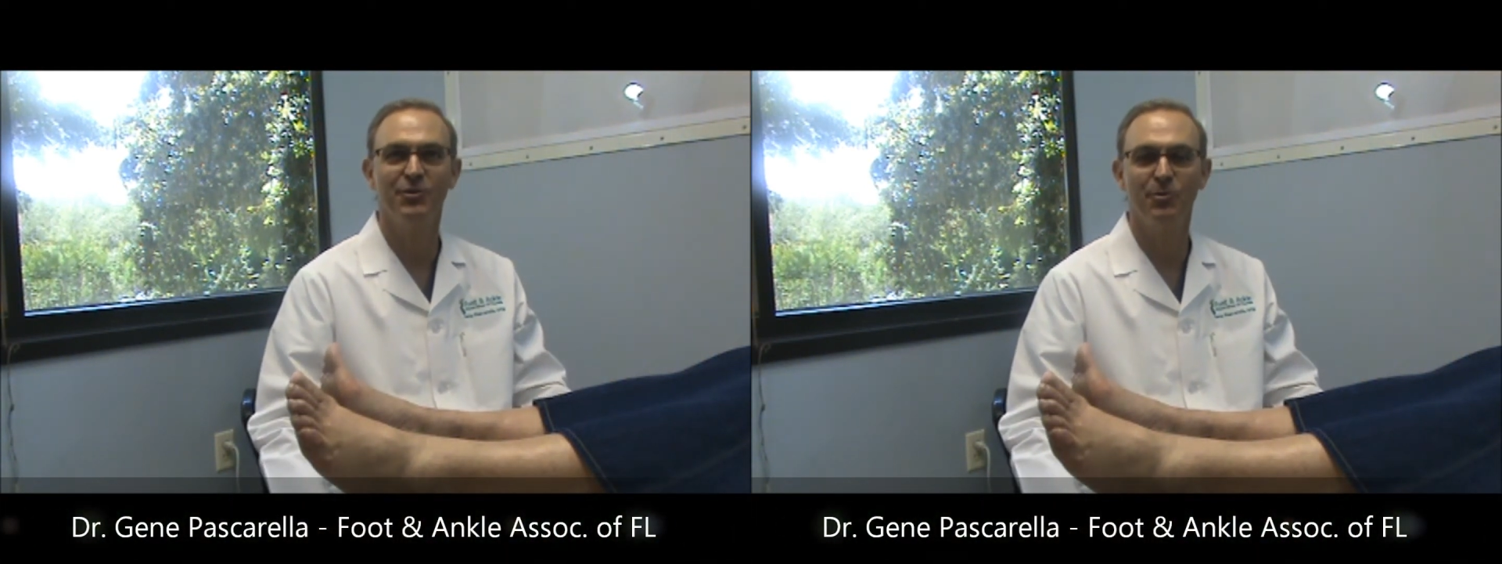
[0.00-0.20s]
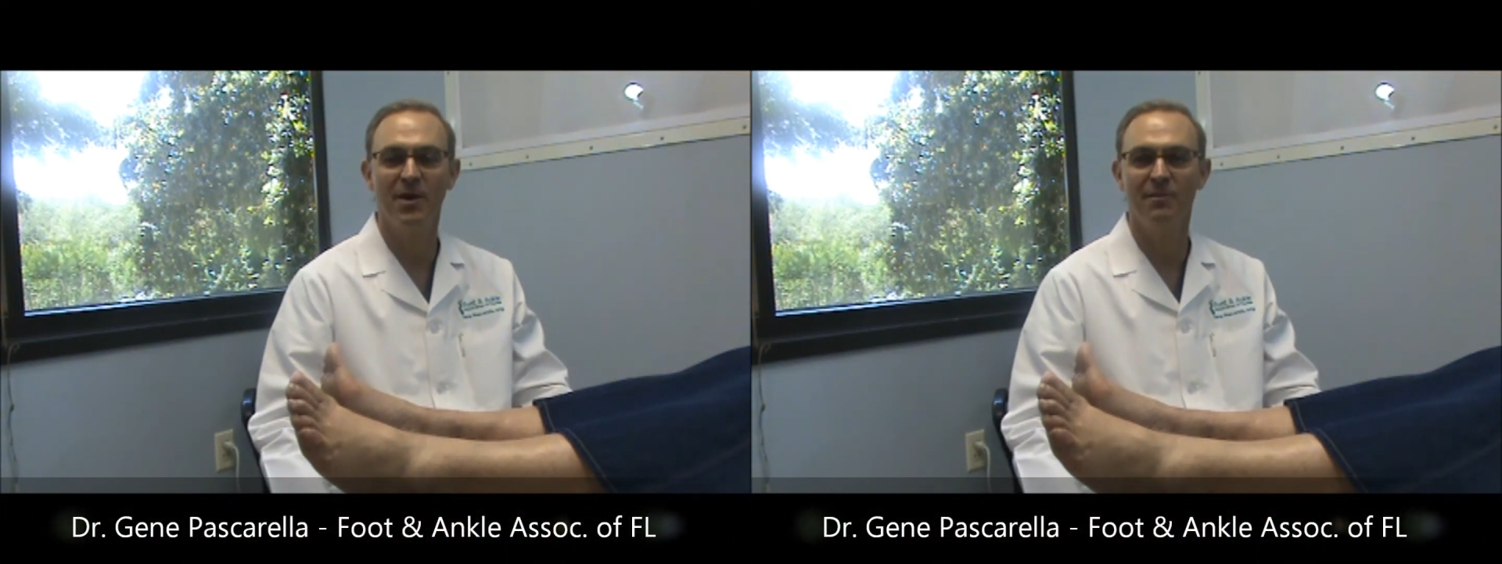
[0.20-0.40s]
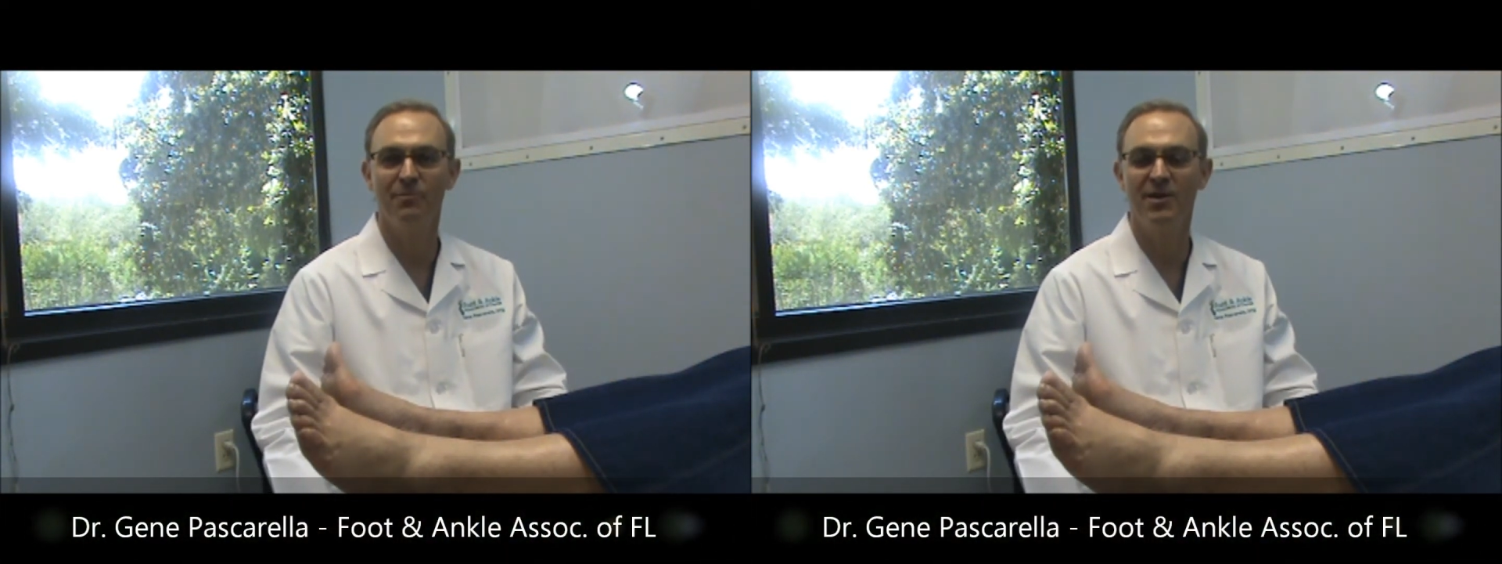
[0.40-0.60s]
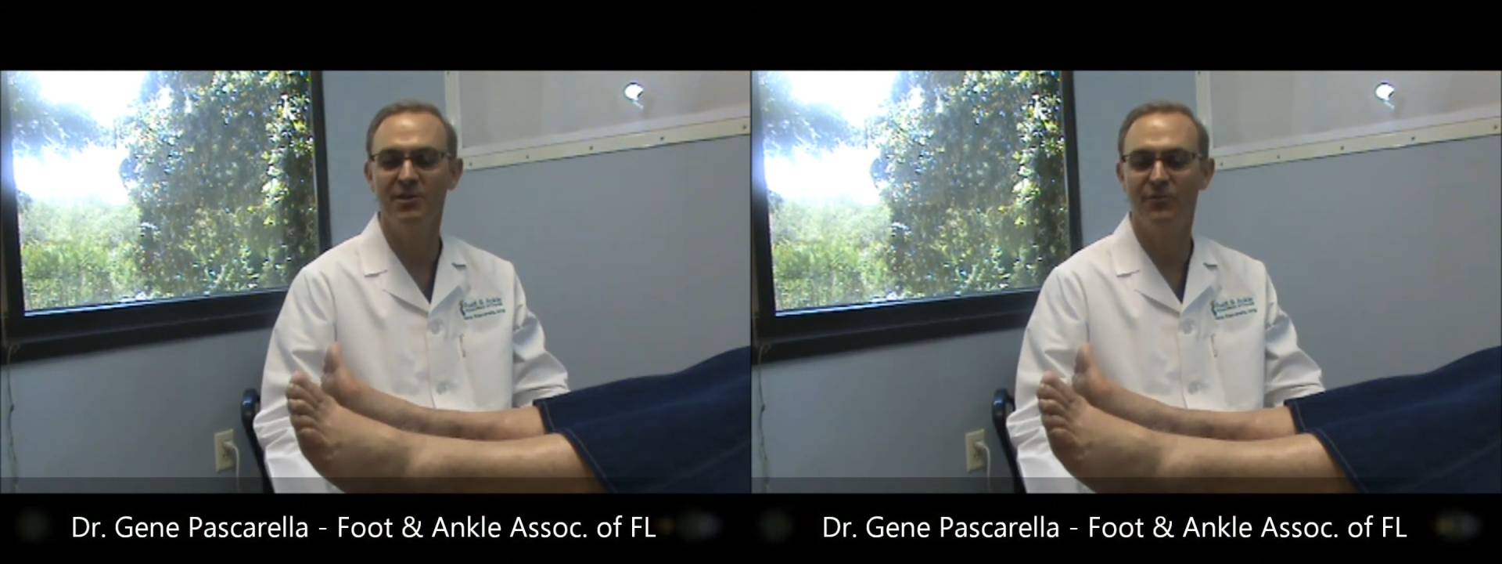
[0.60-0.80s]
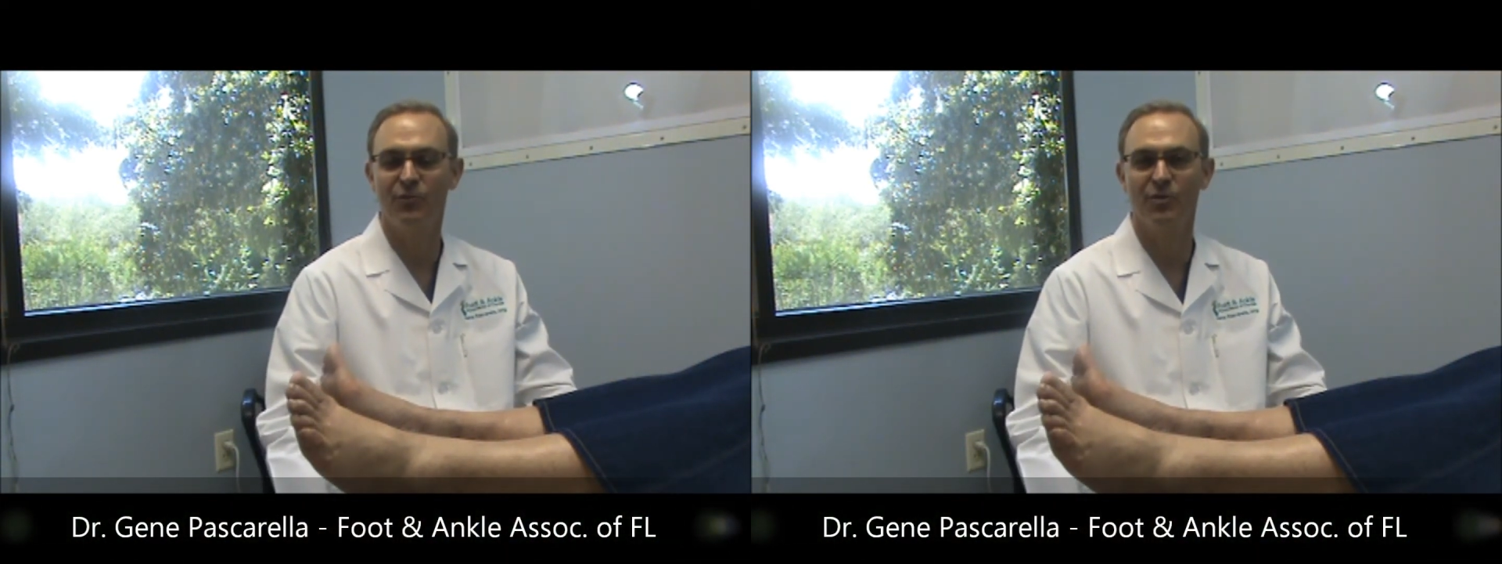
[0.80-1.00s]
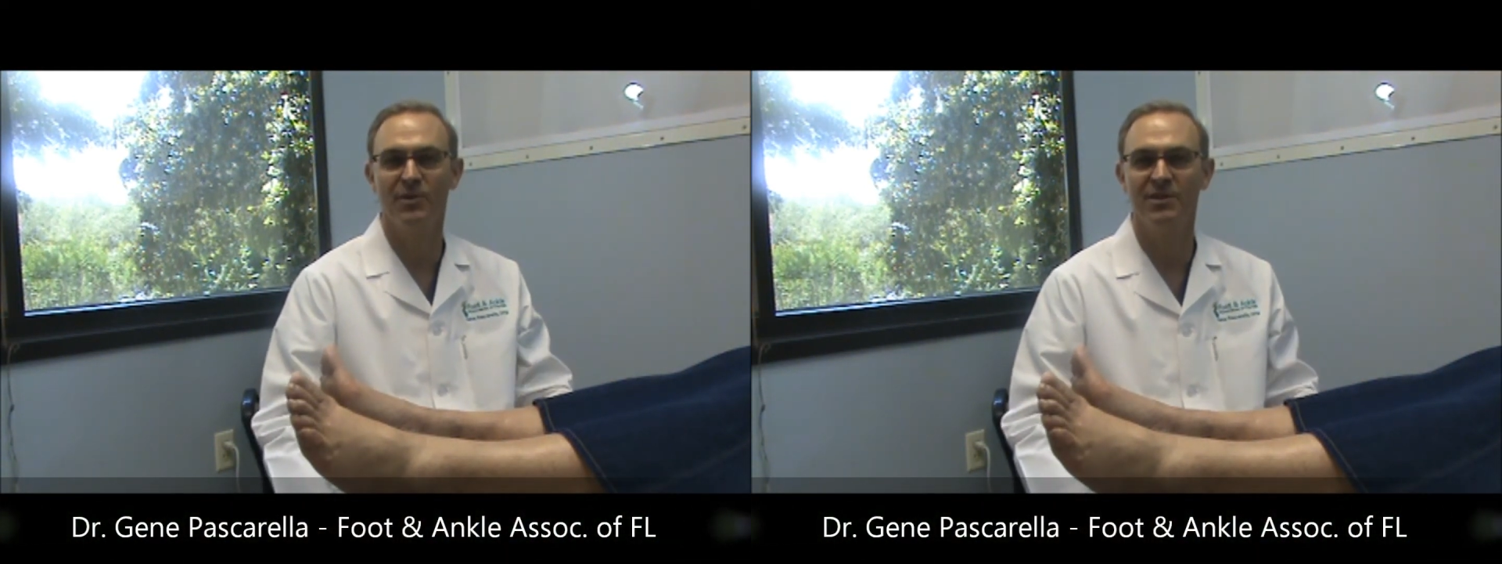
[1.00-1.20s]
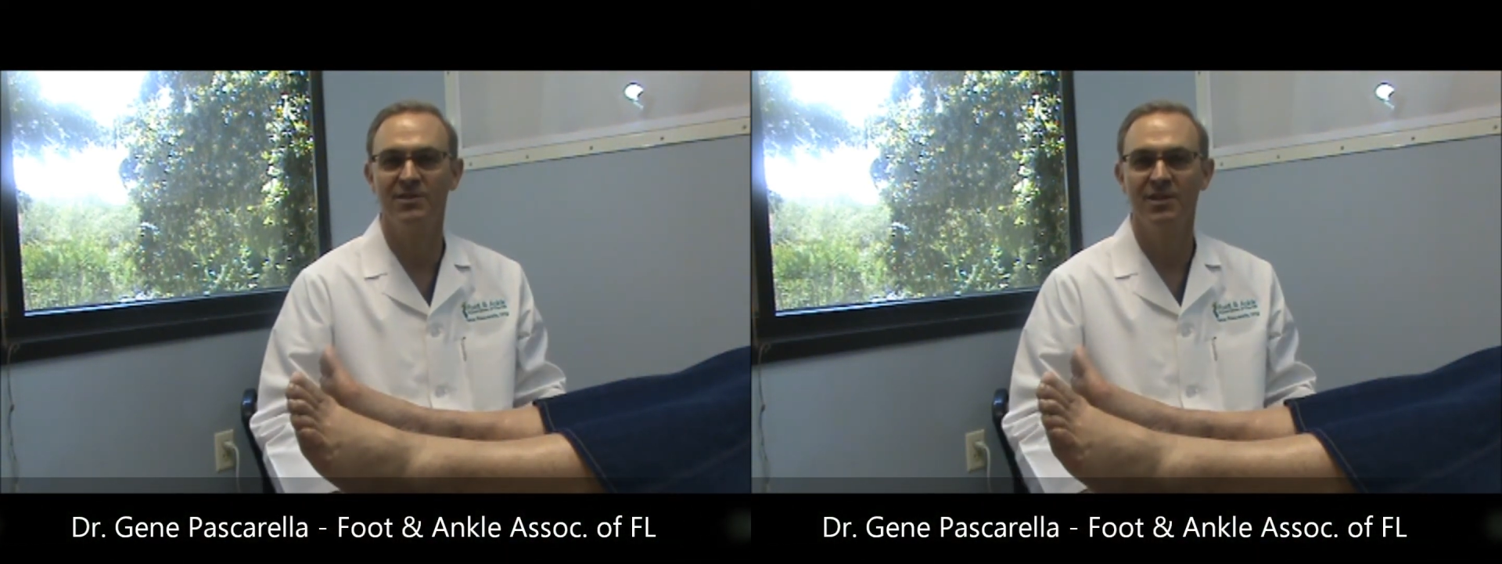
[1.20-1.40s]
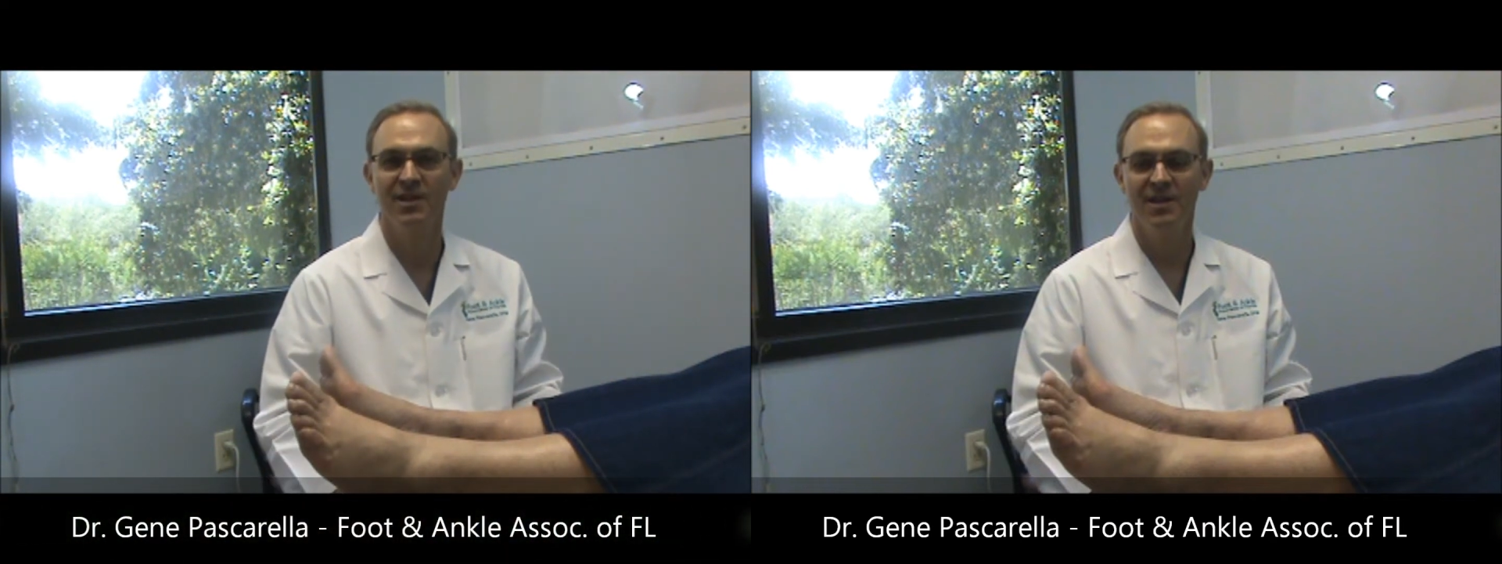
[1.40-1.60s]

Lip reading: to you about bunion deformities.